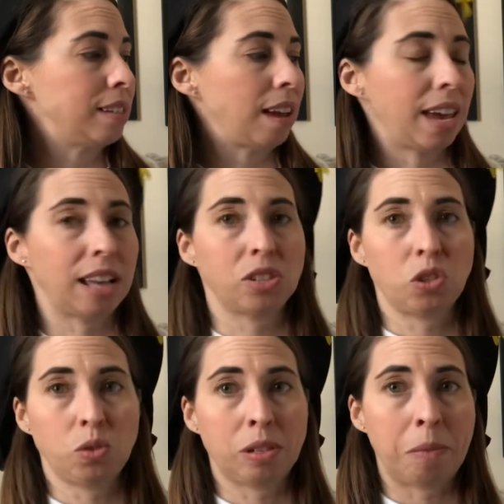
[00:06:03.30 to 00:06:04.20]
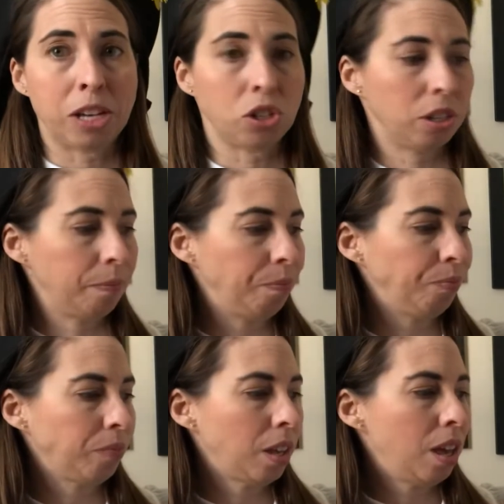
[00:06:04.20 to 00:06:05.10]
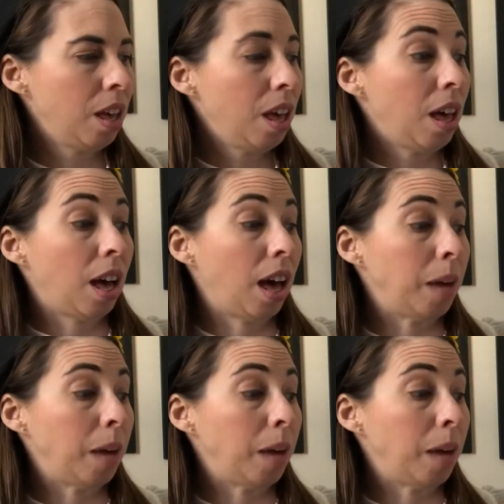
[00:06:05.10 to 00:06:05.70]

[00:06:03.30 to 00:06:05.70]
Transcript: I ask you to measure. I